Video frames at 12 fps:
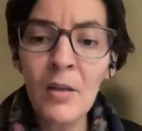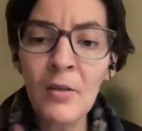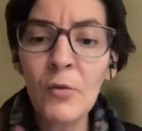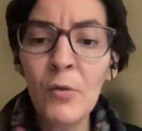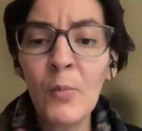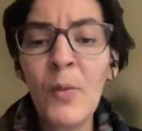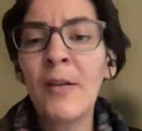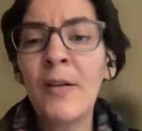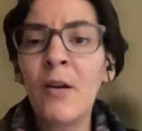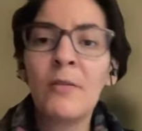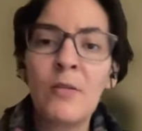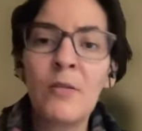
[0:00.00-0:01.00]
group and
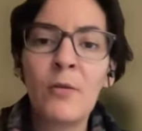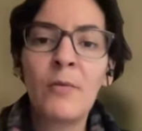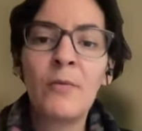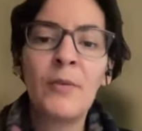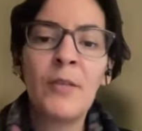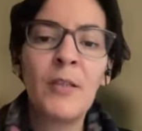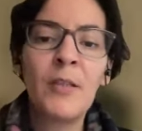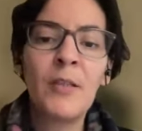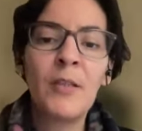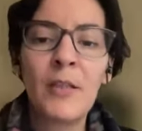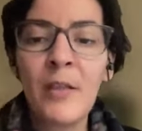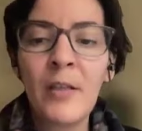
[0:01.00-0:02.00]
not sort of in
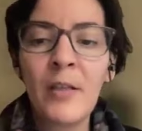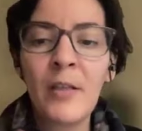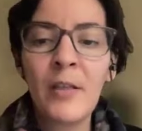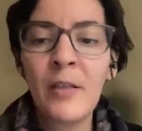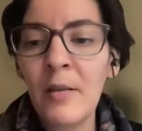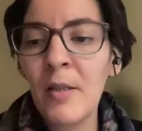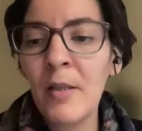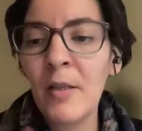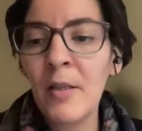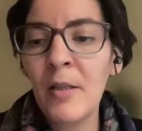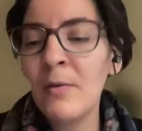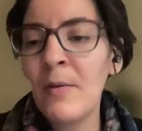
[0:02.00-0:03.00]

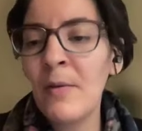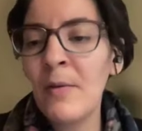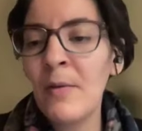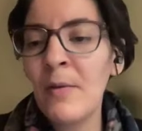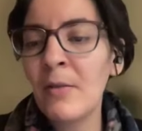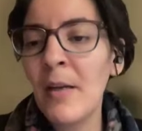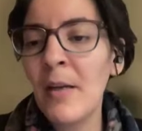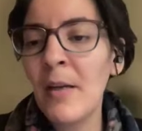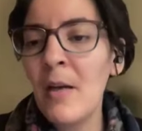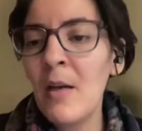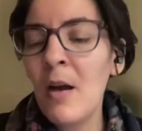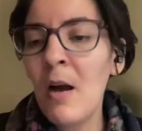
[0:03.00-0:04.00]
a more divided
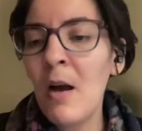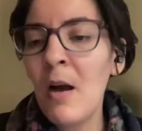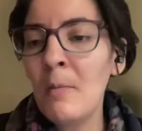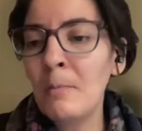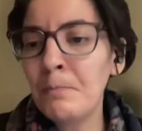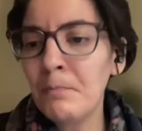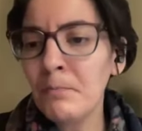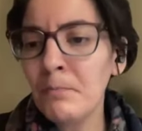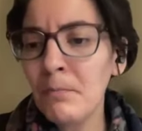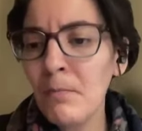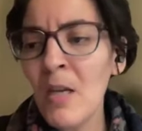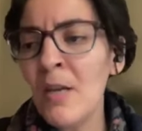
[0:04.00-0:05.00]
way.
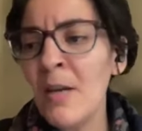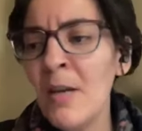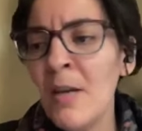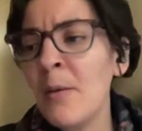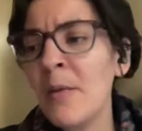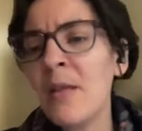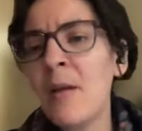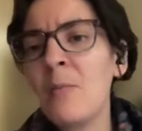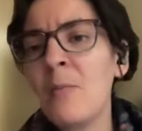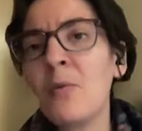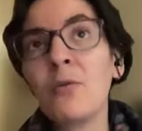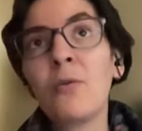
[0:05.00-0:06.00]
Another
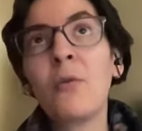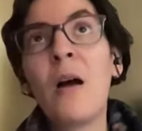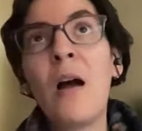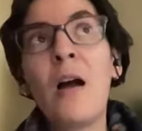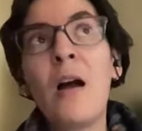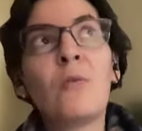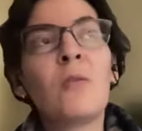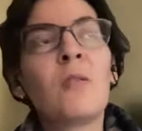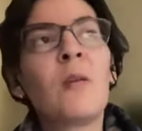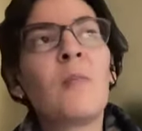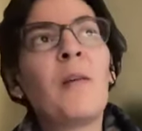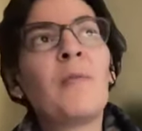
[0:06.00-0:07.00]
example to how some